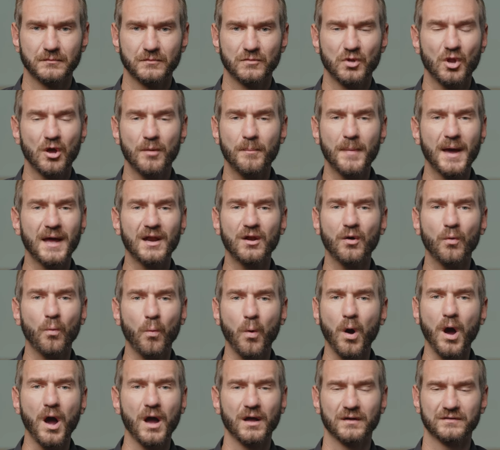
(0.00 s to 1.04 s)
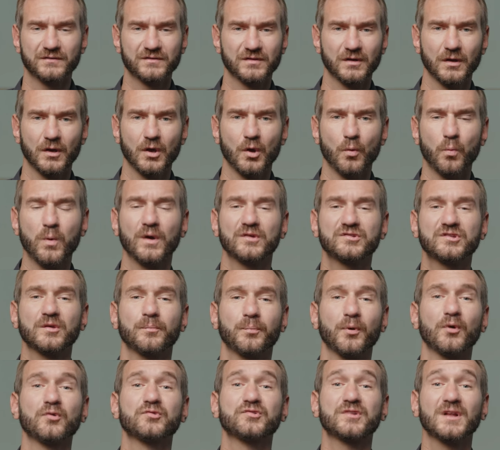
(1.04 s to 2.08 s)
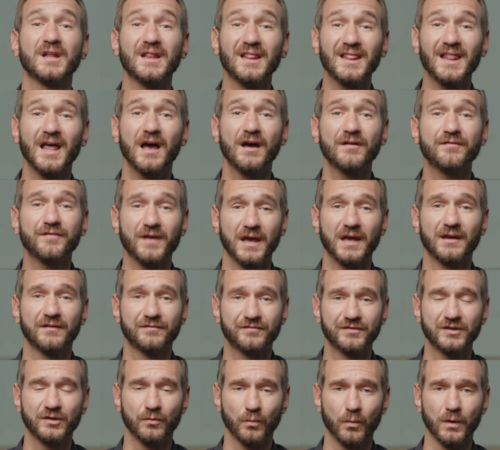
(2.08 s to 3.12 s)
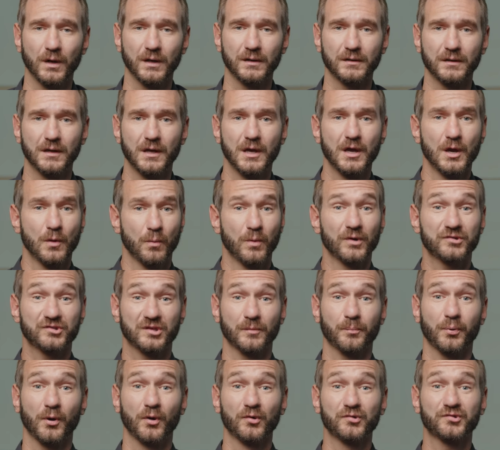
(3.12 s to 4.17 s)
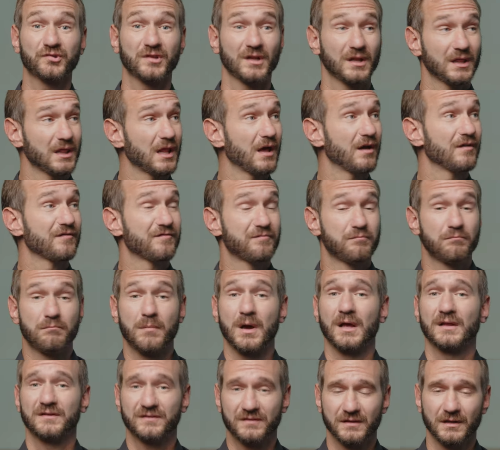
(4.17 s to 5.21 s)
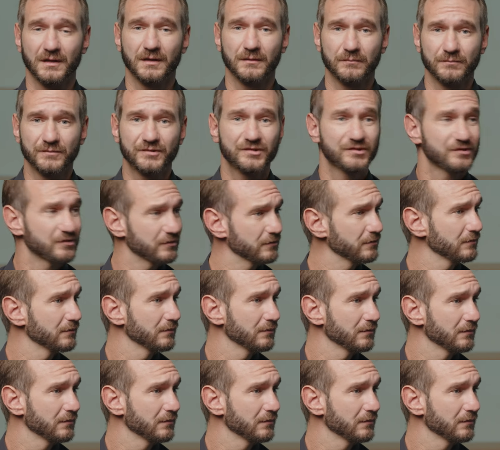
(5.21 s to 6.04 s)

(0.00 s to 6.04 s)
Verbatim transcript: No matter what, we're supposed to love everyone. We're supposed to love Muslims.